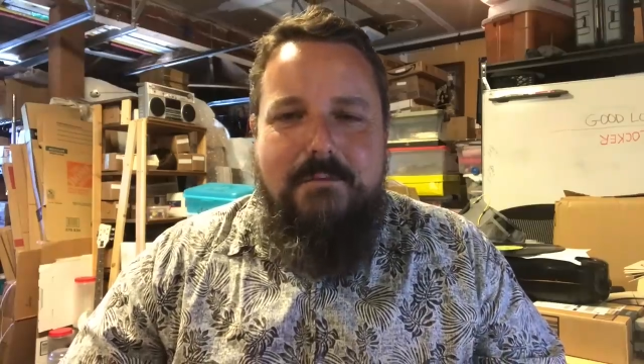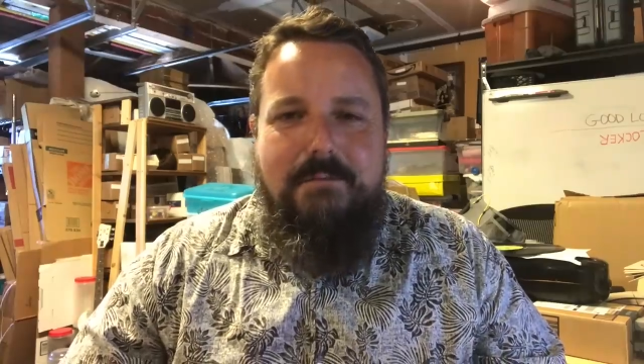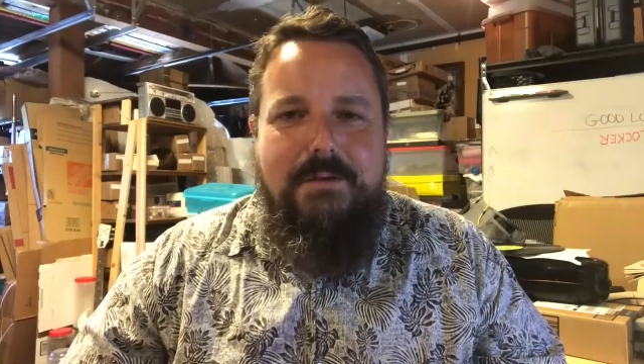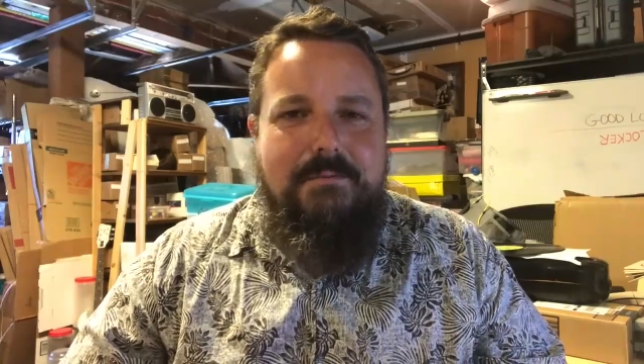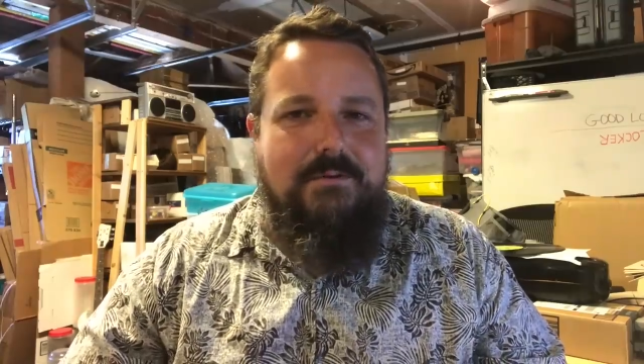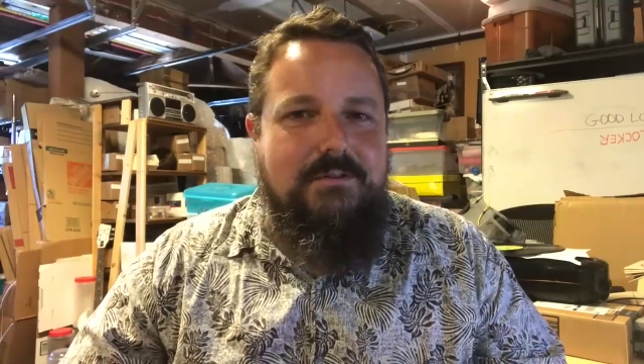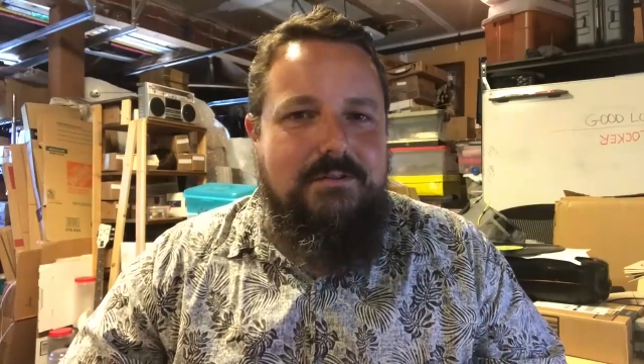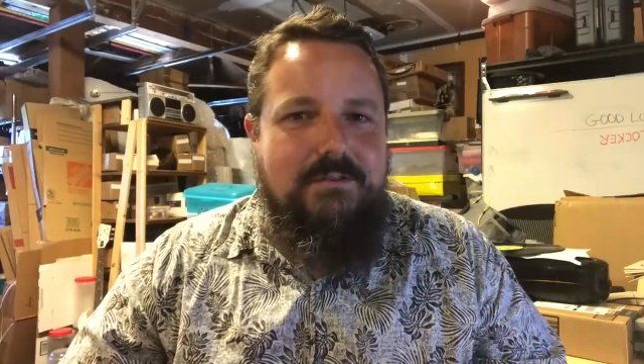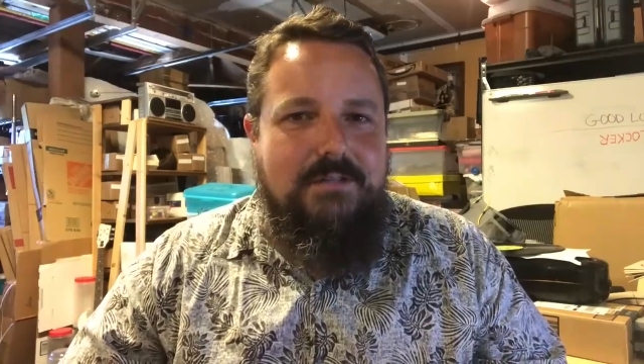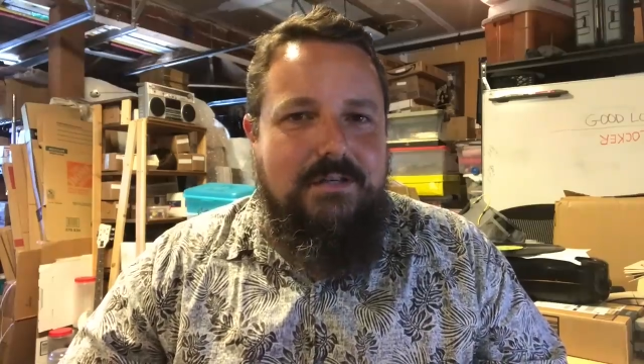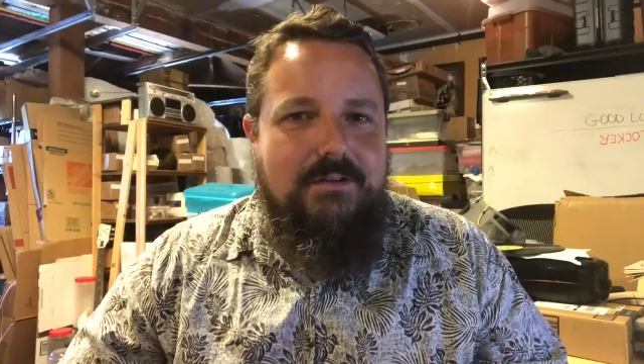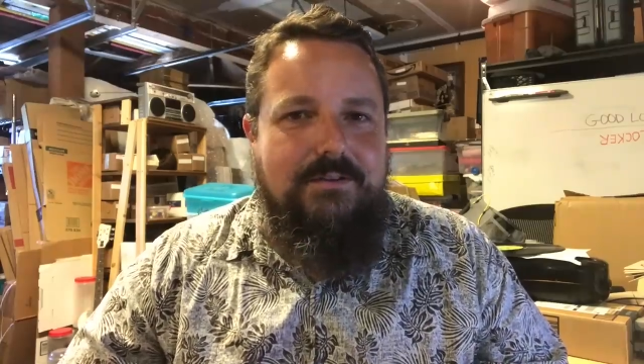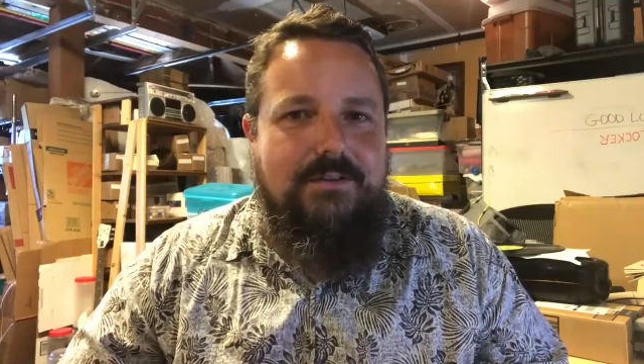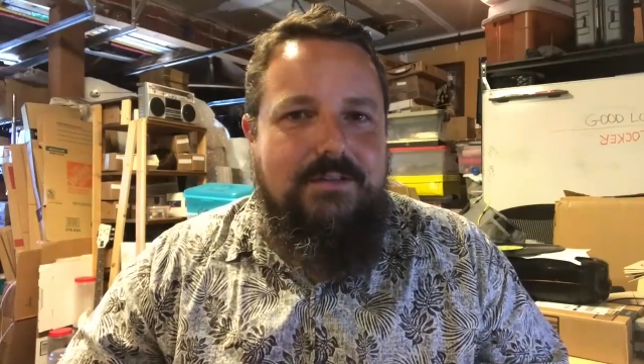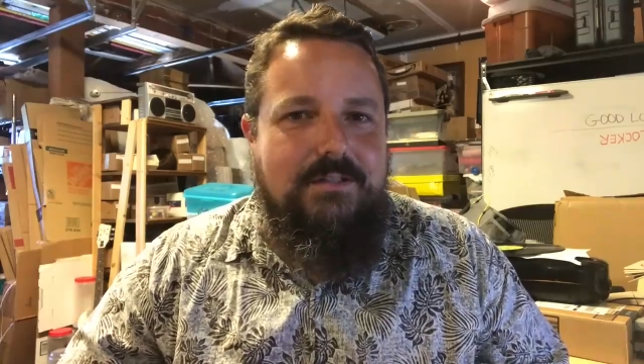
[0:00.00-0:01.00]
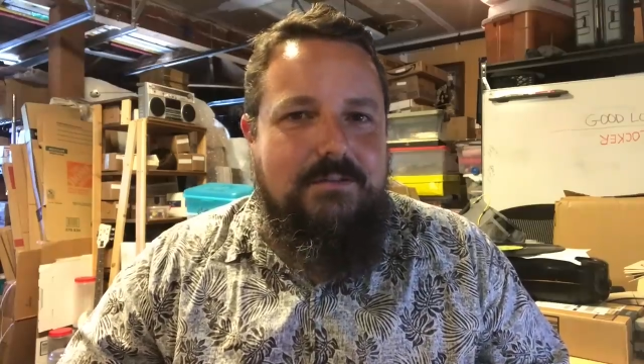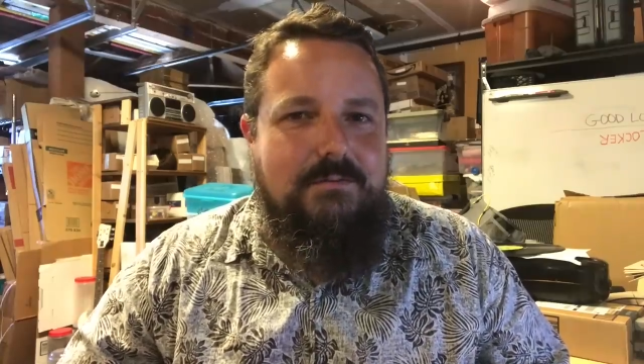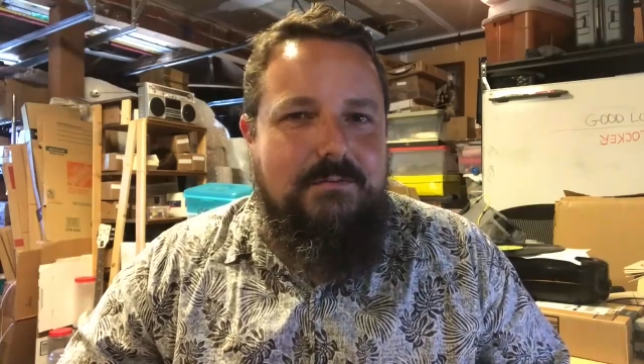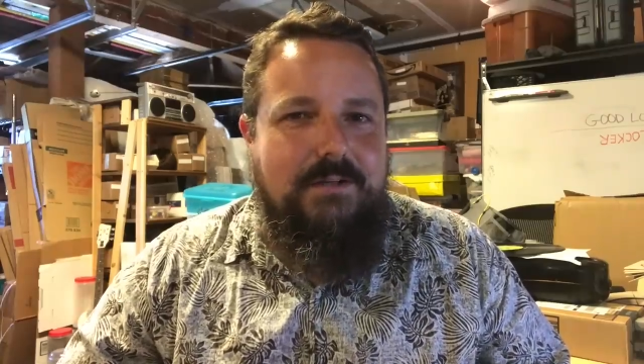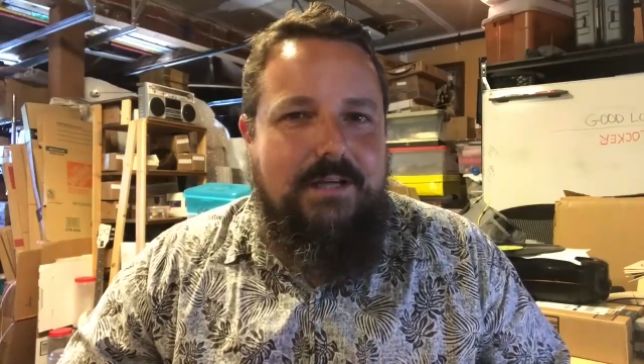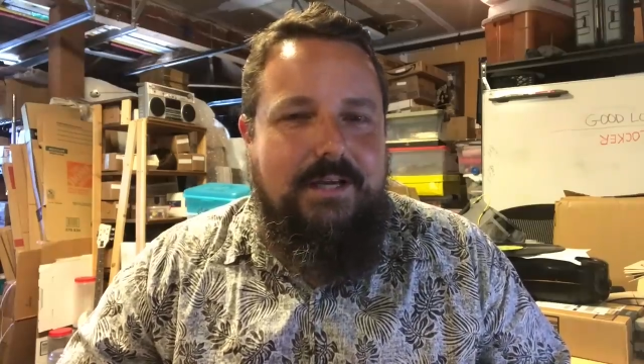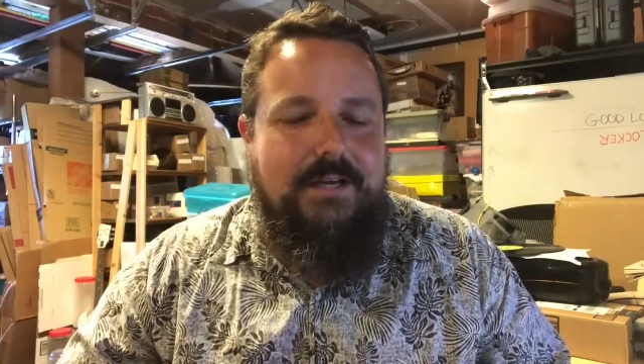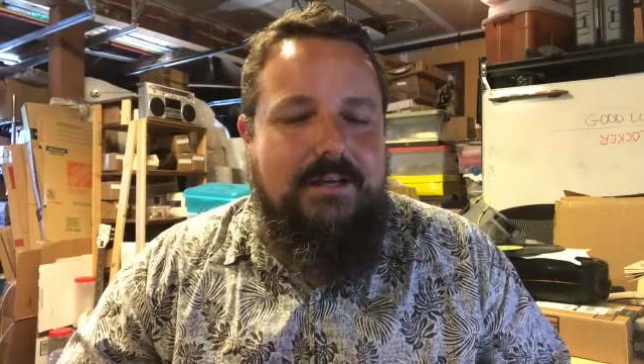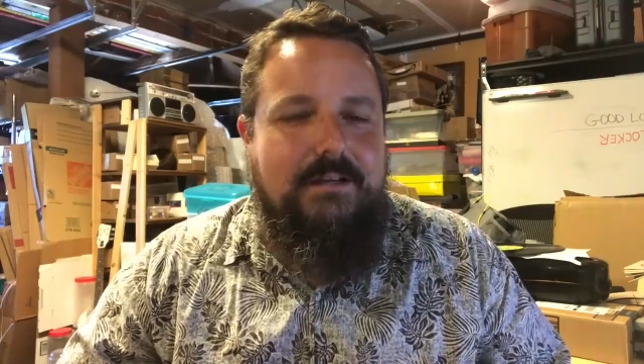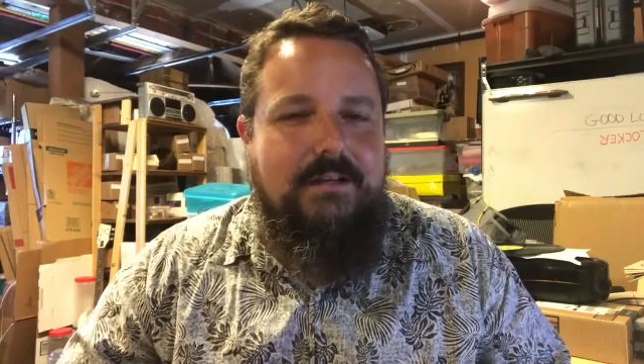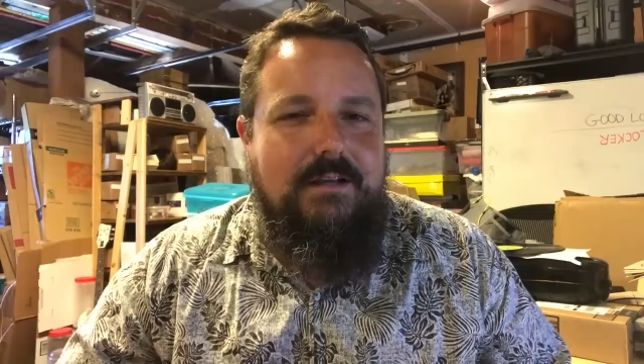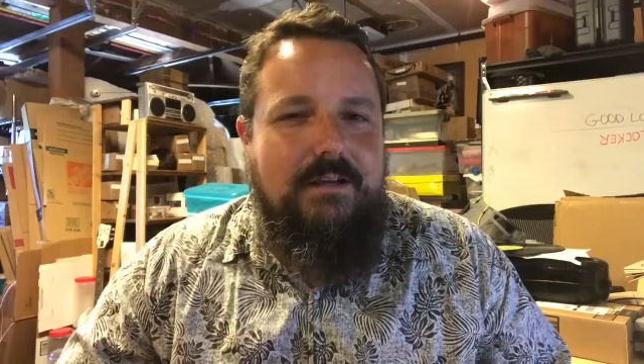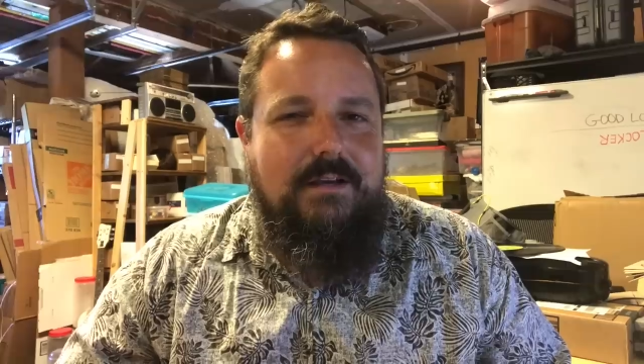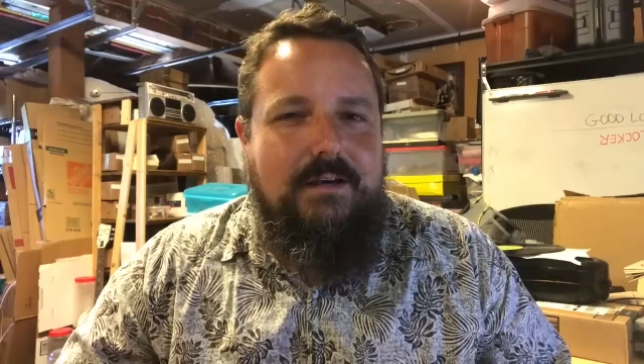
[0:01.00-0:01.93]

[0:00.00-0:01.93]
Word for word: People could tell that this one had